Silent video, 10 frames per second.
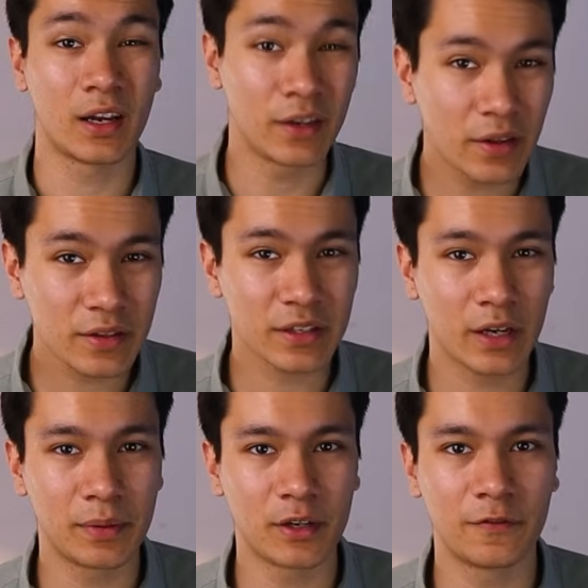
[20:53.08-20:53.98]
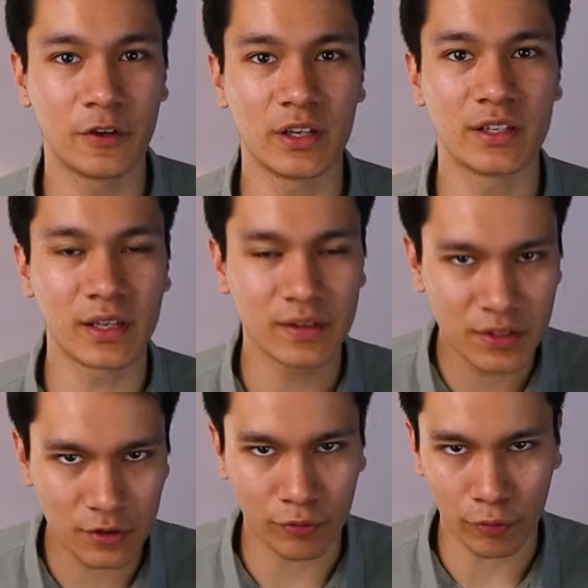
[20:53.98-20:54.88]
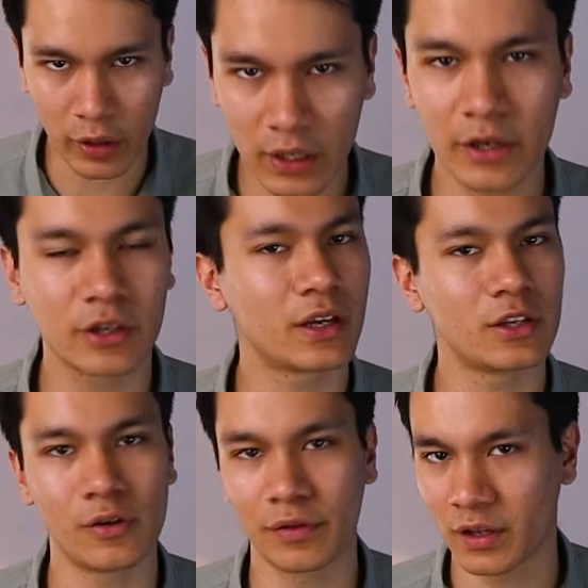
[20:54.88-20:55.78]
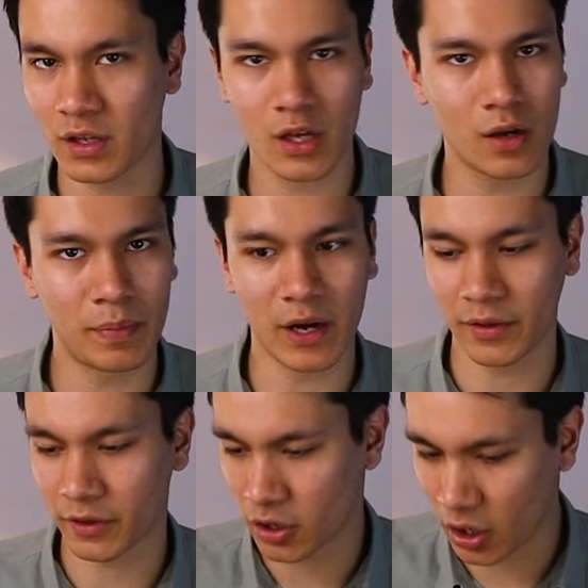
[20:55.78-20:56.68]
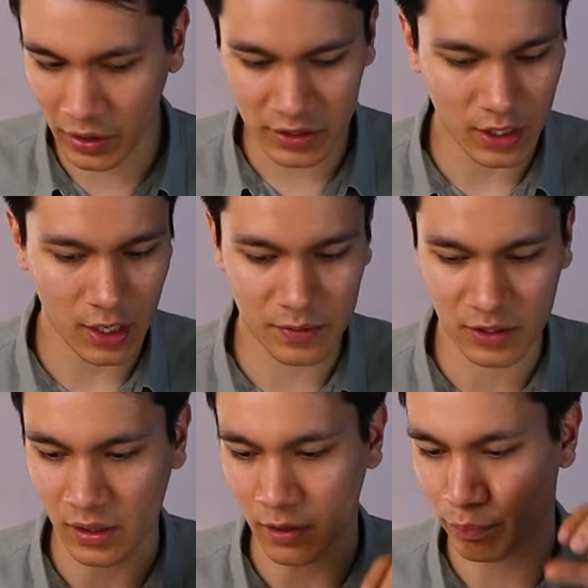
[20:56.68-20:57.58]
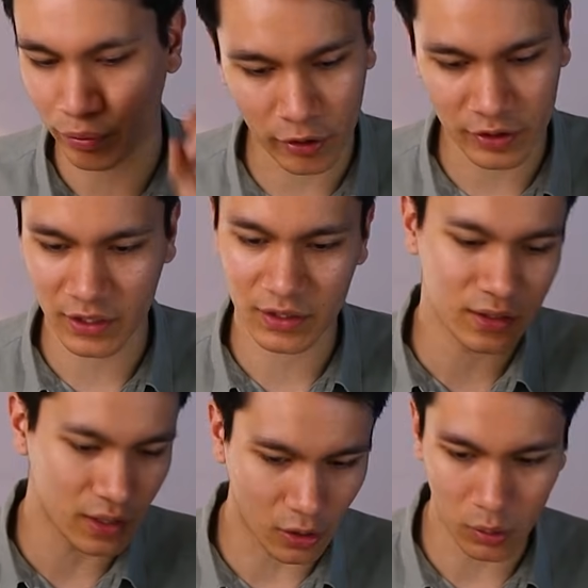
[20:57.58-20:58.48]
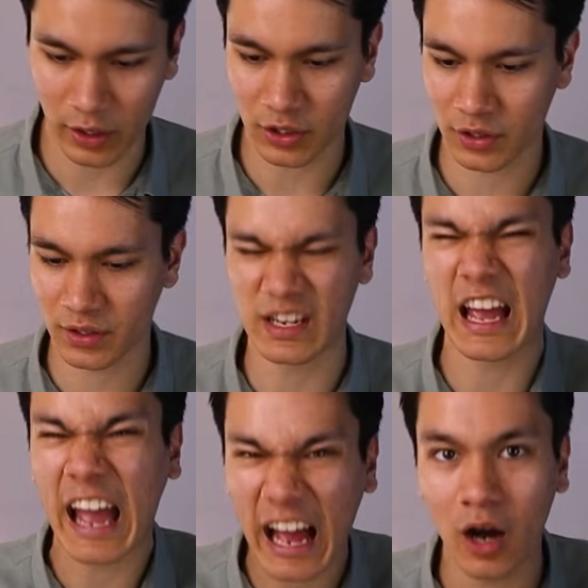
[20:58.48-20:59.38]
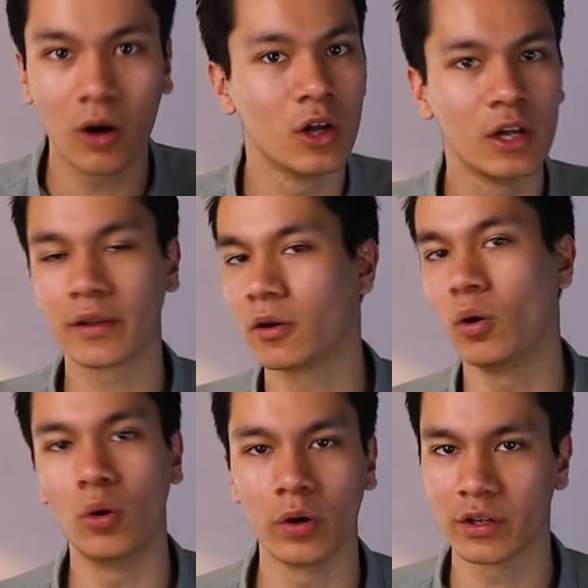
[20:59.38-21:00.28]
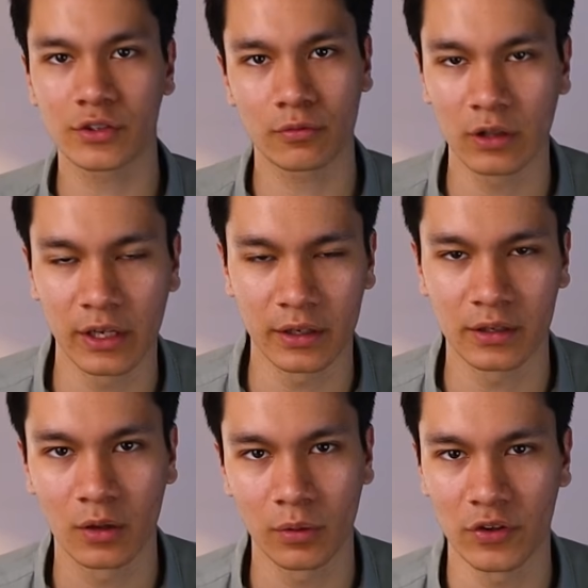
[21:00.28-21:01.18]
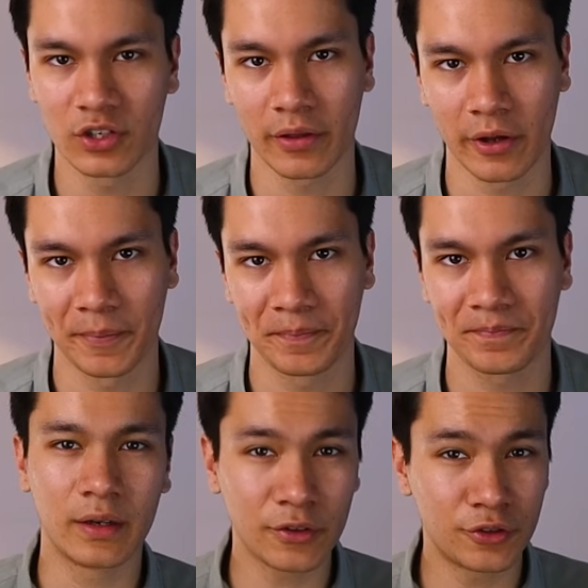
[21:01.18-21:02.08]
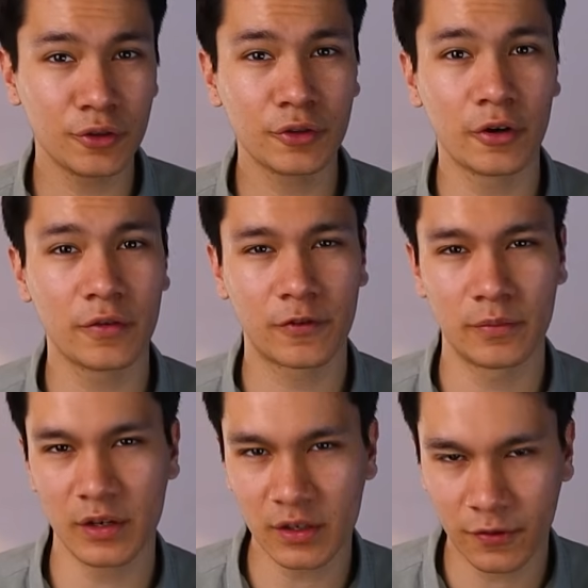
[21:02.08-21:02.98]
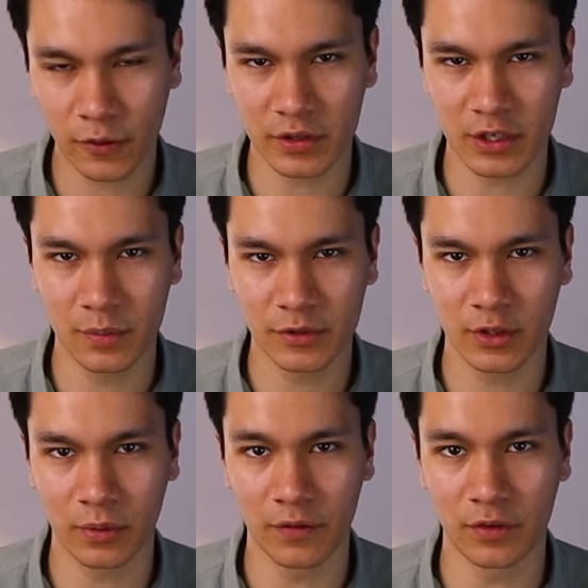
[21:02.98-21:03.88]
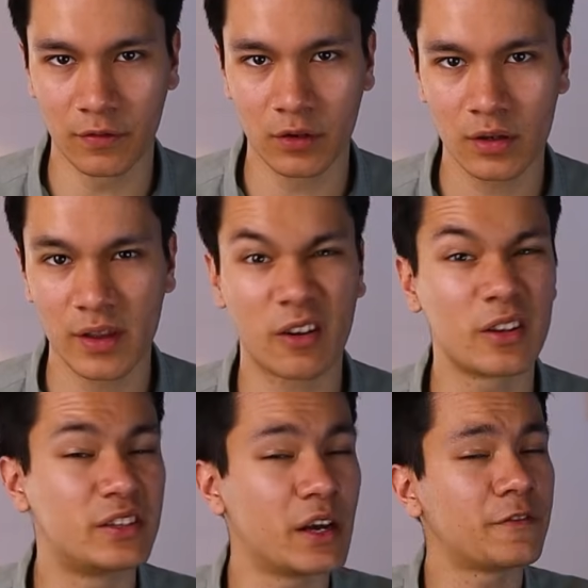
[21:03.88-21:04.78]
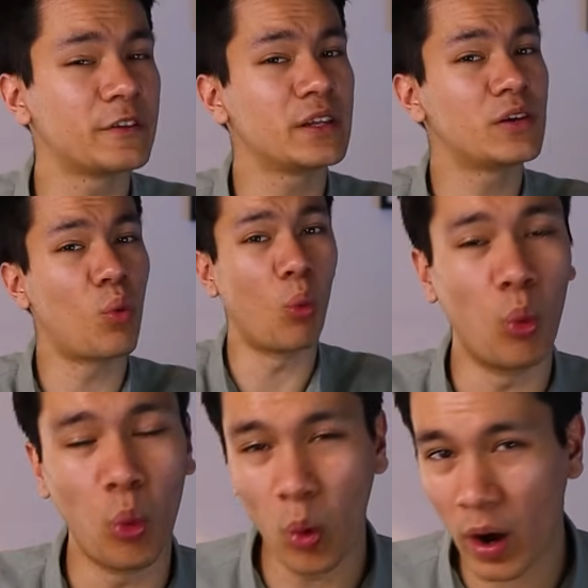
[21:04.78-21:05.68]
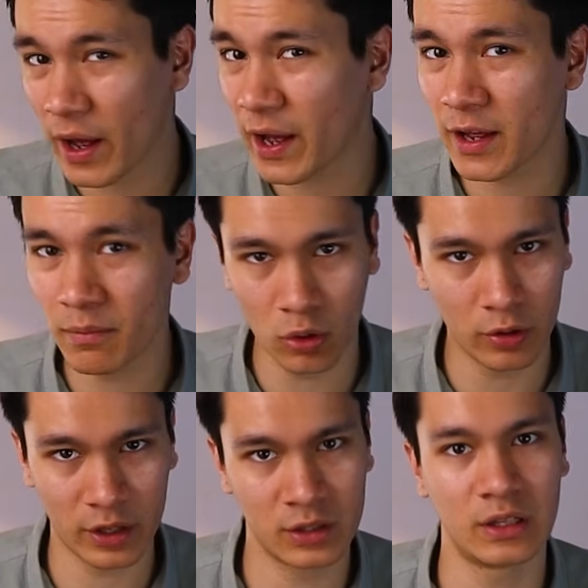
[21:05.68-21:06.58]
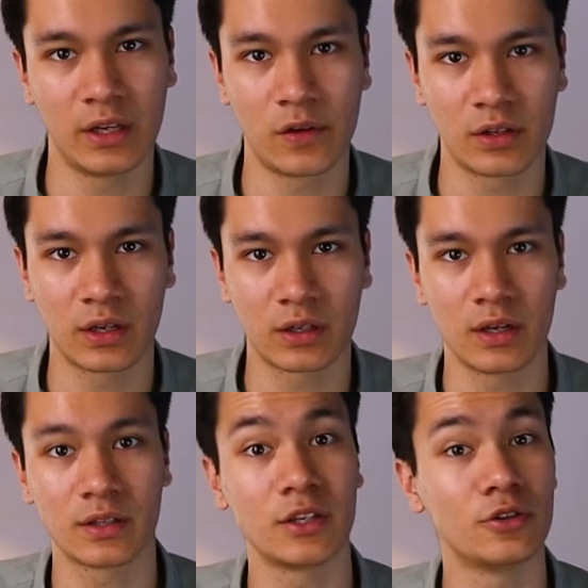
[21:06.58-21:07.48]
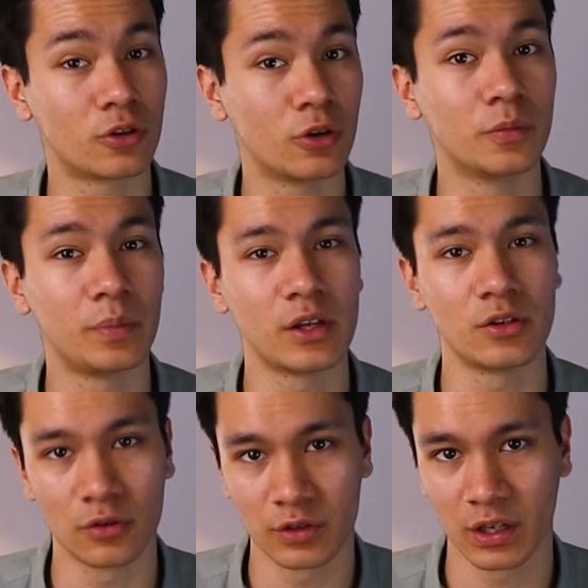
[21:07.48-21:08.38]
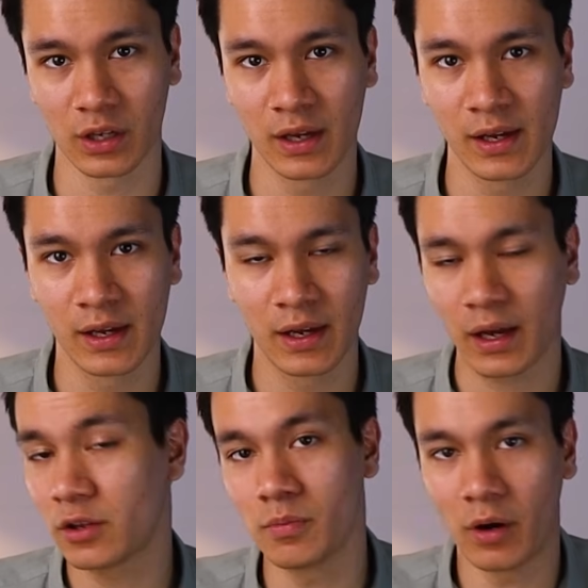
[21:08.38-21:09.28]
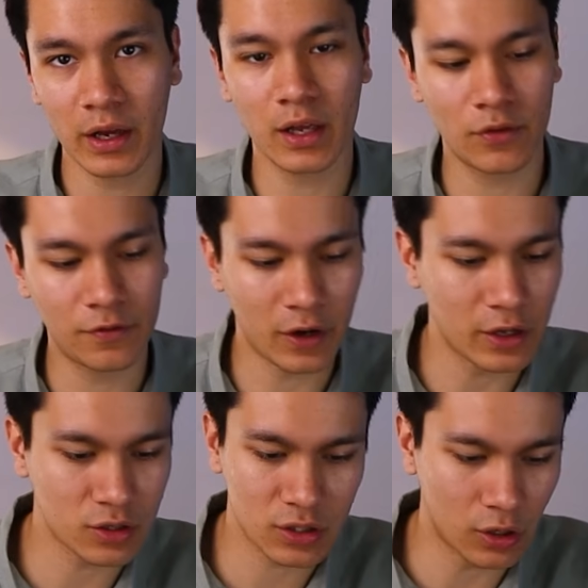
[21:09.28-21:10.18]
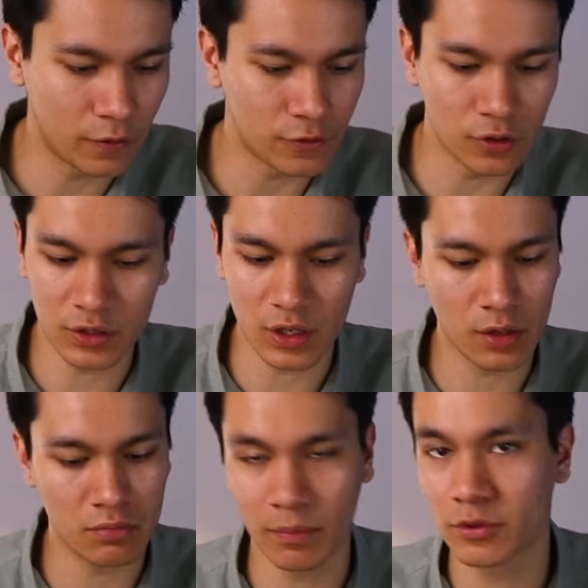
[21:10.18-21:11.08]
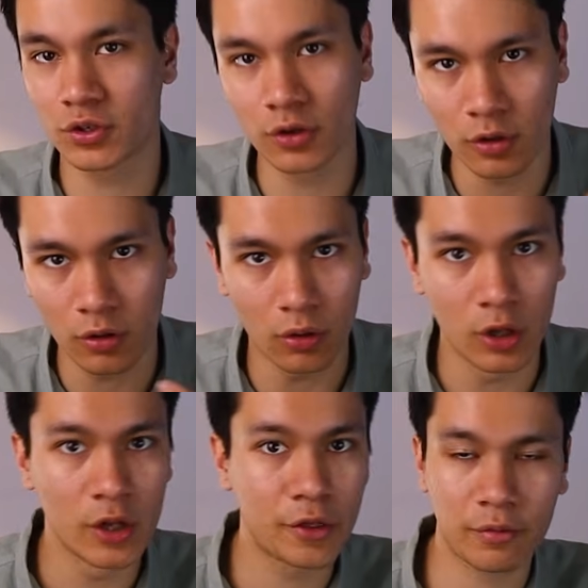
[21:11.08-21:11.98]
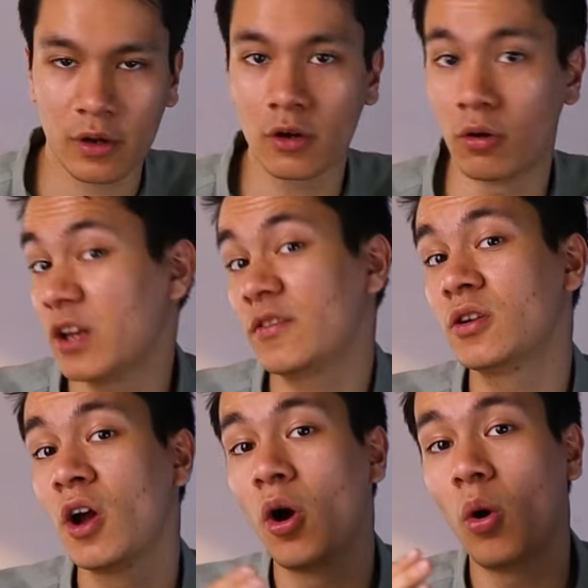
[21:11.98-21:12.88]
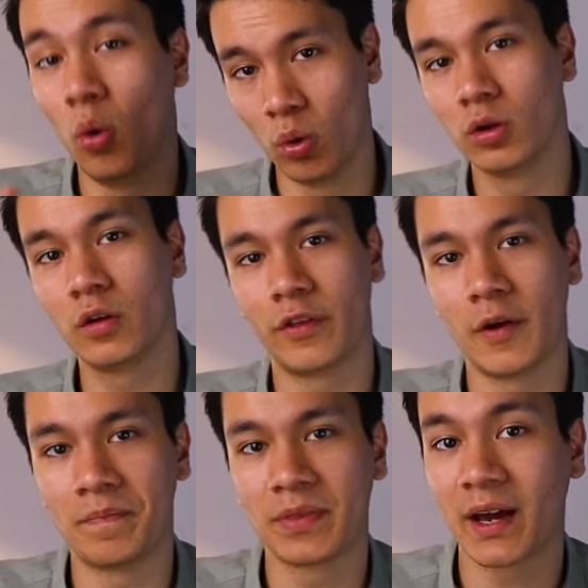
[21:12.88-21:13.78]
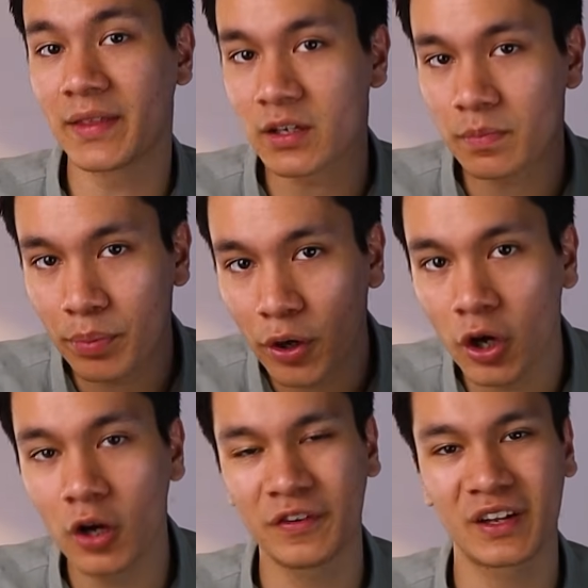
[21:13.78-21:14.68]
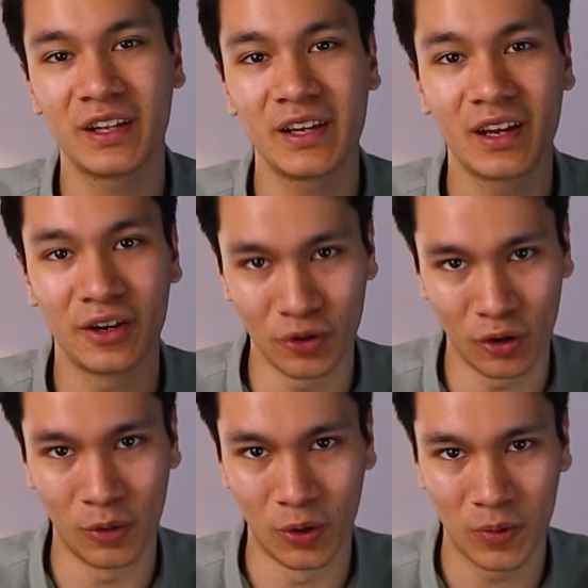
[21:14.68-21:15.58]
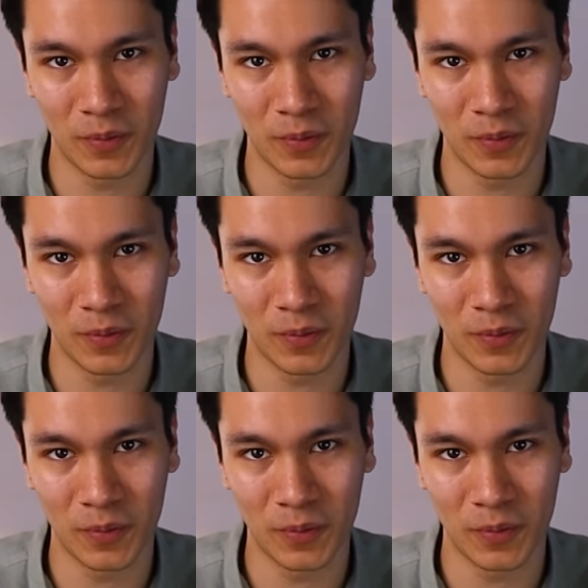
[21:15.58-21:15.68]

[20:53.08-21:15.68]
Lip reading: Another side benefit is that this is really going to get you thinking about the concepts, the processes, the equations, and how they are all interrelated with each other. Now do note from these 4 examples that we have given, there are definitely way more interleaving techniques that you could be using. And you might even find yourself using number 2 or 3 or even all of them, and that is perfectly normal.